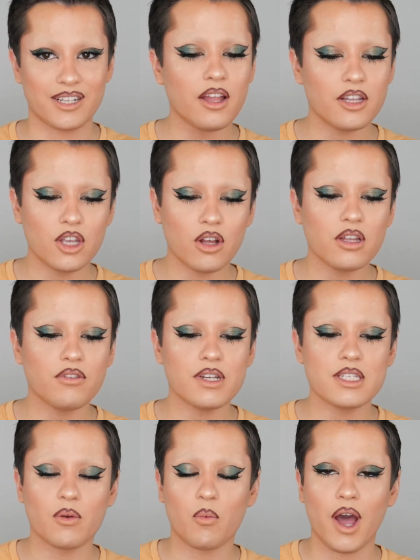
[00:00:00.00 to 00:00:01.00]
the only
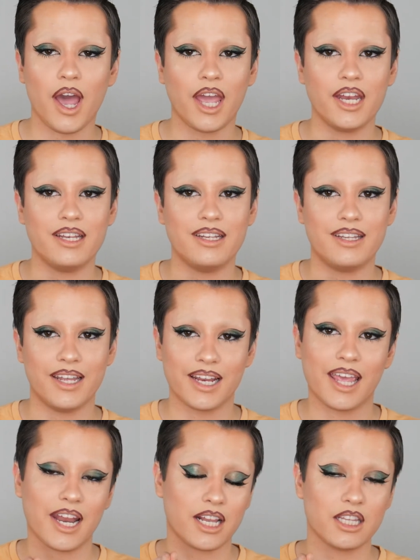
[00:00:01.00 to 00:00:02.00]
reason why I did
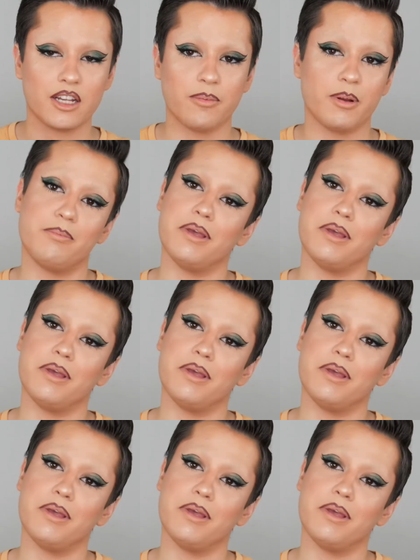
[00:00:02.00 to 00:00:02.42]
get a little bit